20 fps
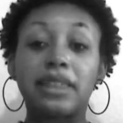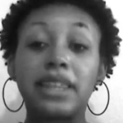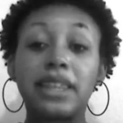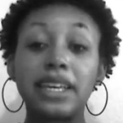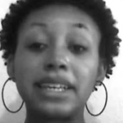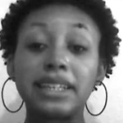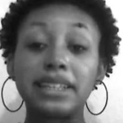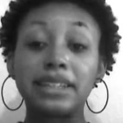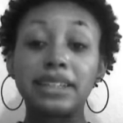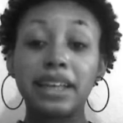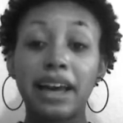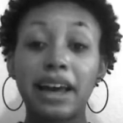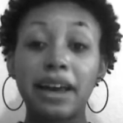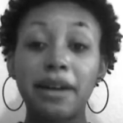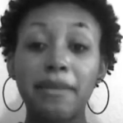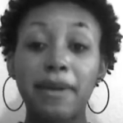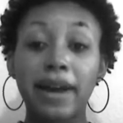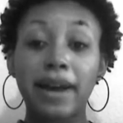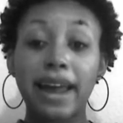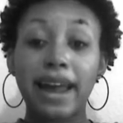this
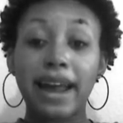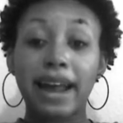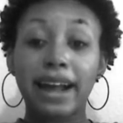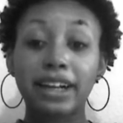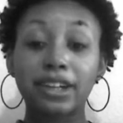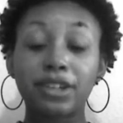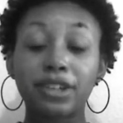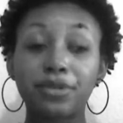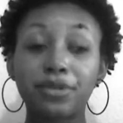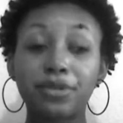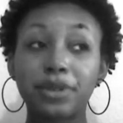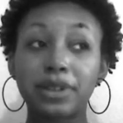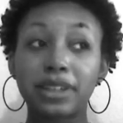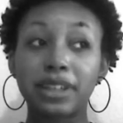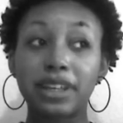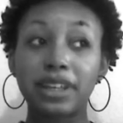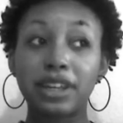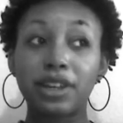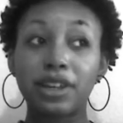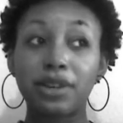time I
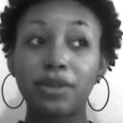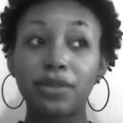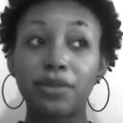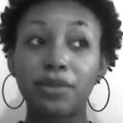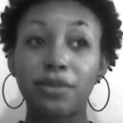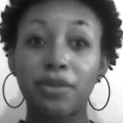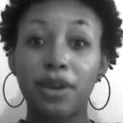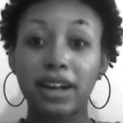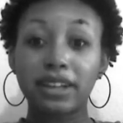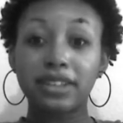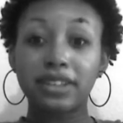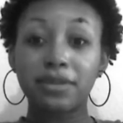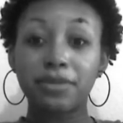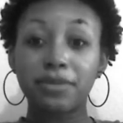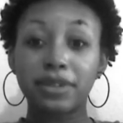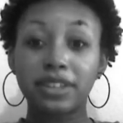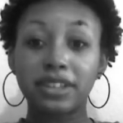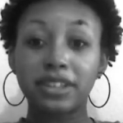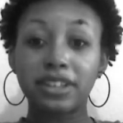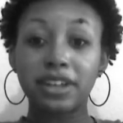actually washed them
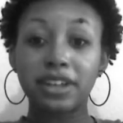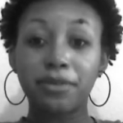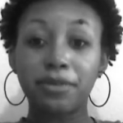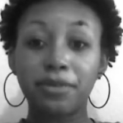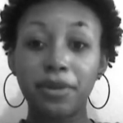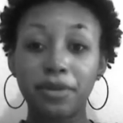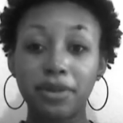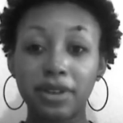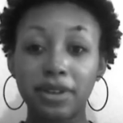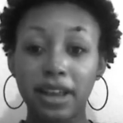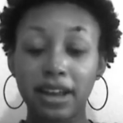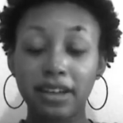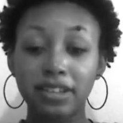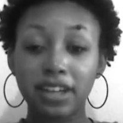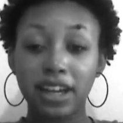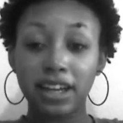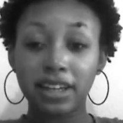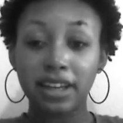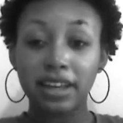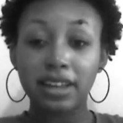with shampoo because I was
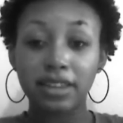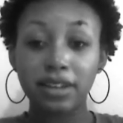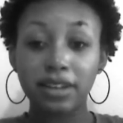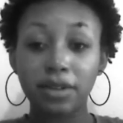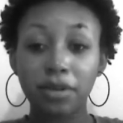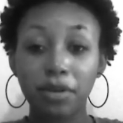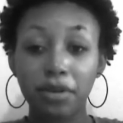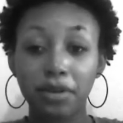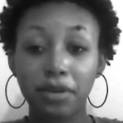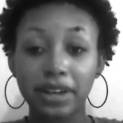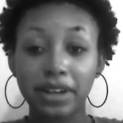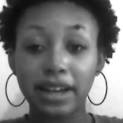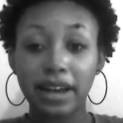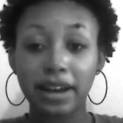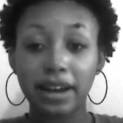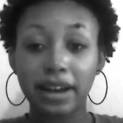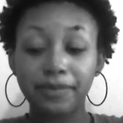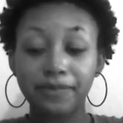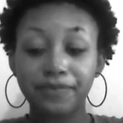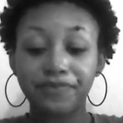trying to get the chlorine
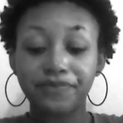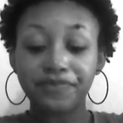out.